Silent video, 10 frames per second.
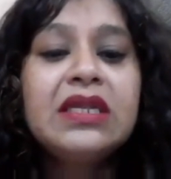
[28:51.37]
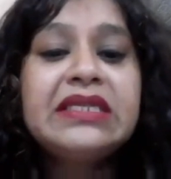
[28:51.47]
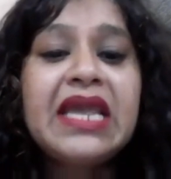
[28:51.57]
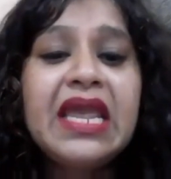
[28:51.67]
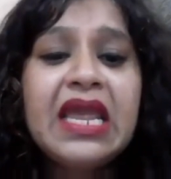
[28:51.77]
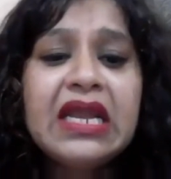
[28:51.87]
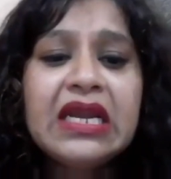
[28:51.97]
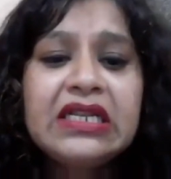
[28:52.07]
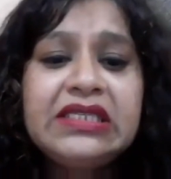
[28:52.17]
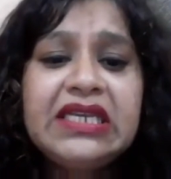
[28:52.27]
Take
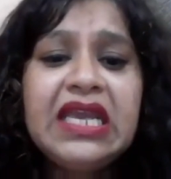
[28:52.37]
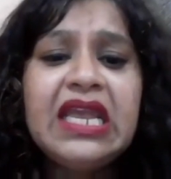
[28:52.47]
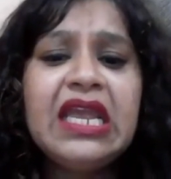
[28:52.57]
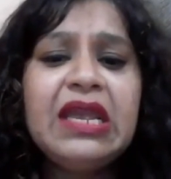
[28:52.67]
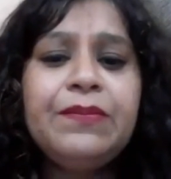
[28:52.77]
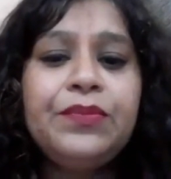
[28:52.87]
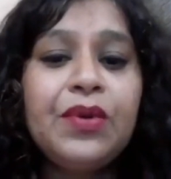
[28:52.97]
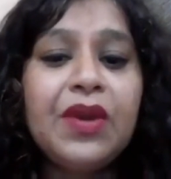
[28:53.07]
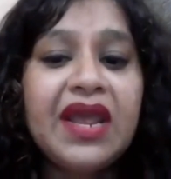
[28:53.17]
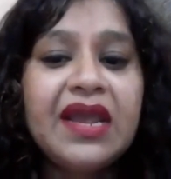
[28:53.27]
deep
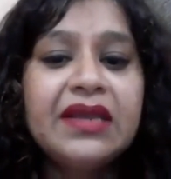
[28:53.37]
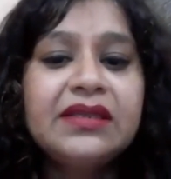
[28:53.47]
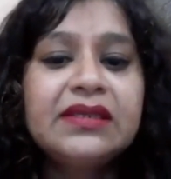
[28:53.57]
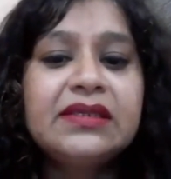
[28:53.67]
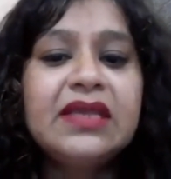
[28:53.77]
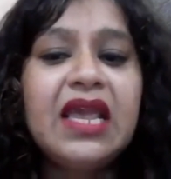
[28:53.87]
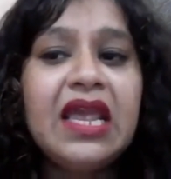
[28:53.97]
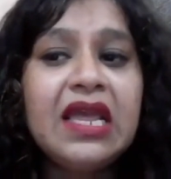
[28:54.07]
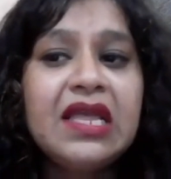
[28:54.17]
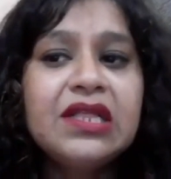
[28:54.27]
breaths
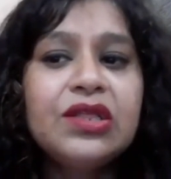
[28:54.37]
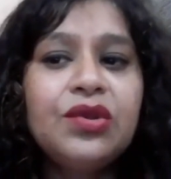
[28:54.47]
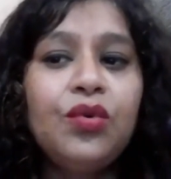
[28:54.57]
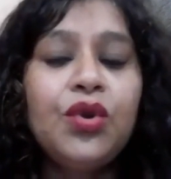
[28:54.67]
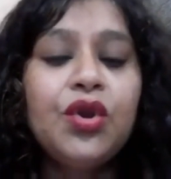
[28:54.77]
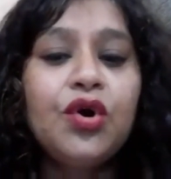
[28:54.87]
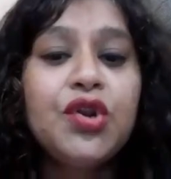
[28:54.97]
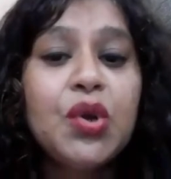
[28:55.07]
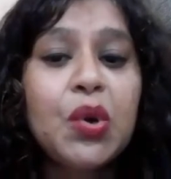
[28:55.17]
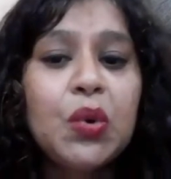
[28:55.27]
in through your
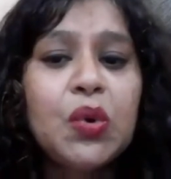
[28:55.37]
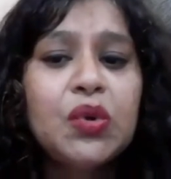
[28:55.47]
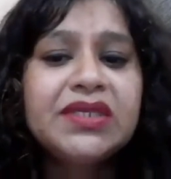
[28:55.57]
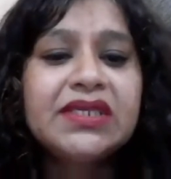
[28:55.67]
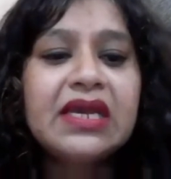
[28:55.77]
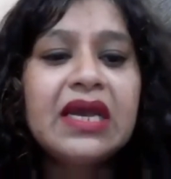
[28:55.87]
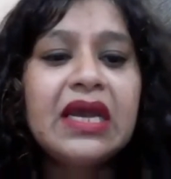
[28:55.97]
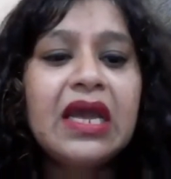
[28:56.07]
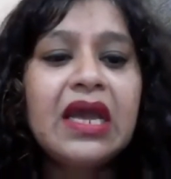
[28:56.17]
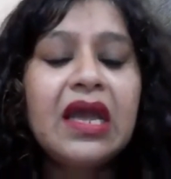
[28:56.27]
nose
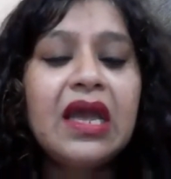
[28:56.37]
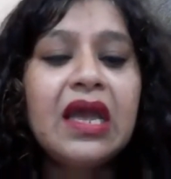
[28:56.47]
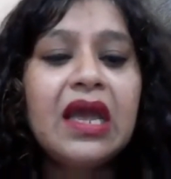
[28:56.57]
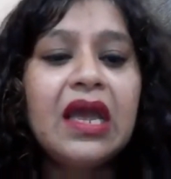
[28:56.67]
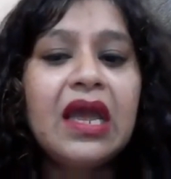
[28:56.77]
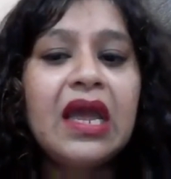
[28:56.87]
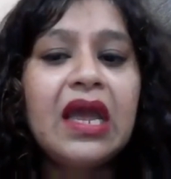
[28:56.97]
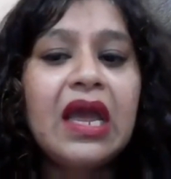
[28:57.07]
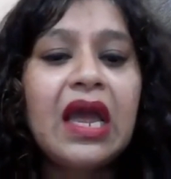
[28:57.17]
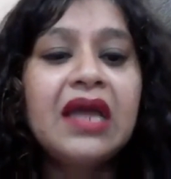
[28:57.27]

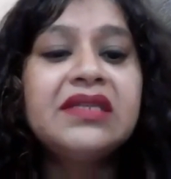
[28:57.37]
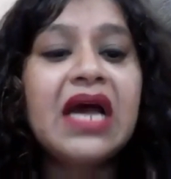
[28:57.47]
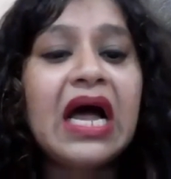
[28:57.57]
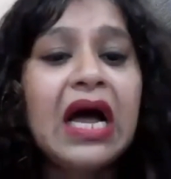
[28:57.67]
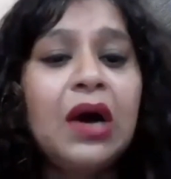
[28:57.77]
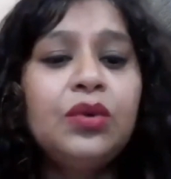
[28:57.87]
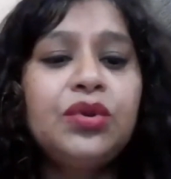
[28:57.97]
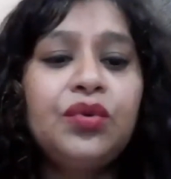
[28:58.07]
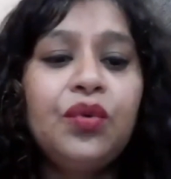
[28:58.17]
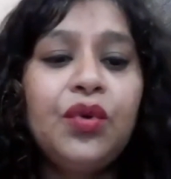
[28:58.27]
and
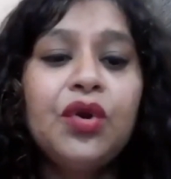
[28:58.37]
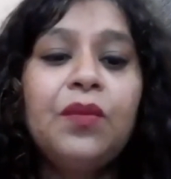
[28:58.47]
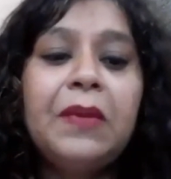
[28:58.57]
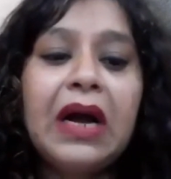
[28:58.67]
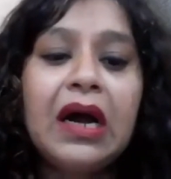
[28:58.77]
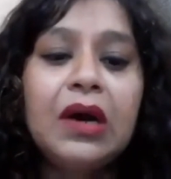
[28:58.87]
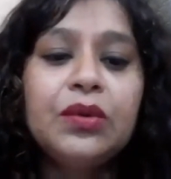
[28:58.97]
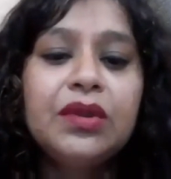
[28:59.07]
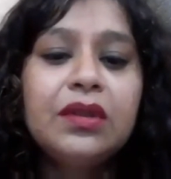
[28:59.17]
out through your mouth.